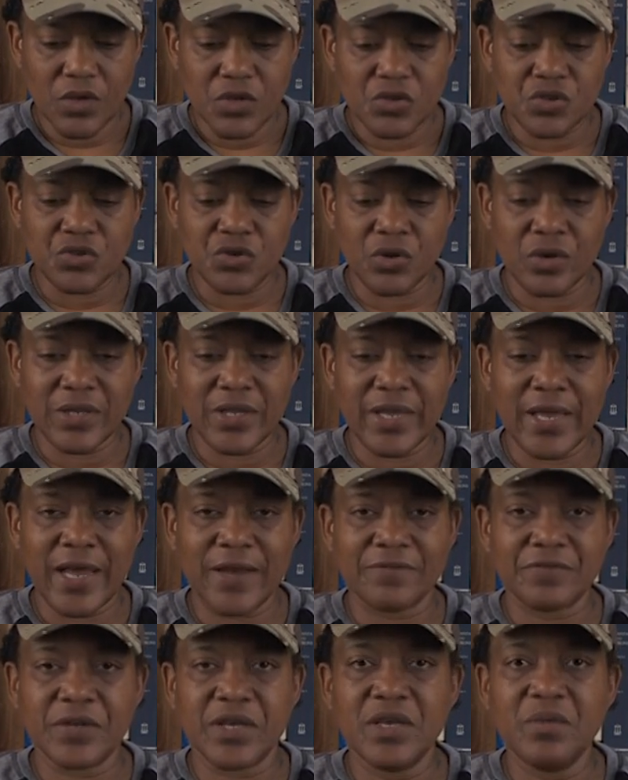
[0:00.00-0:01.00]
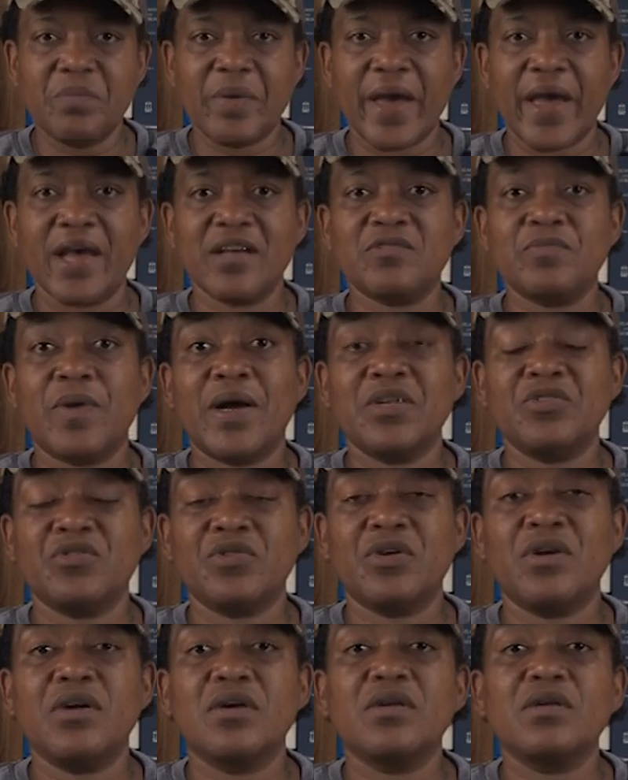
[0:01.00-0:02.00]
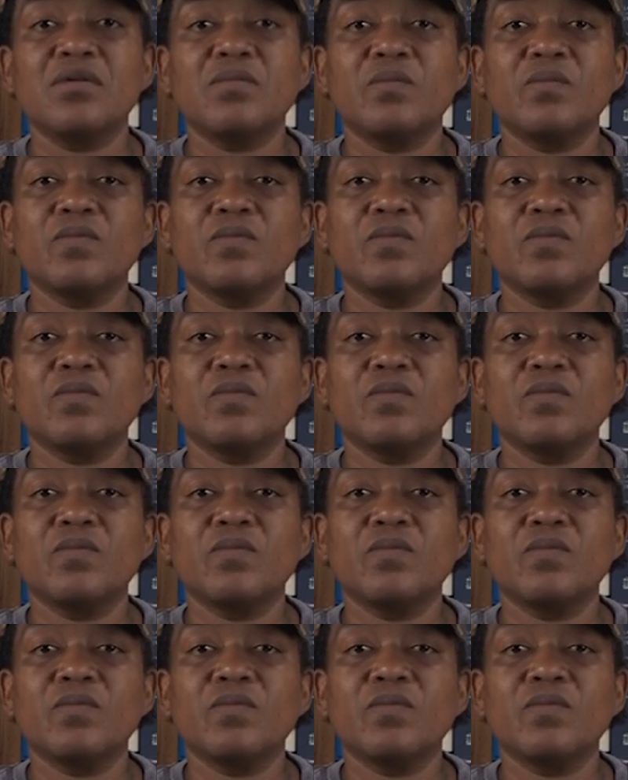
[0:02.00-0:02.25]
shortly after he passed my truck,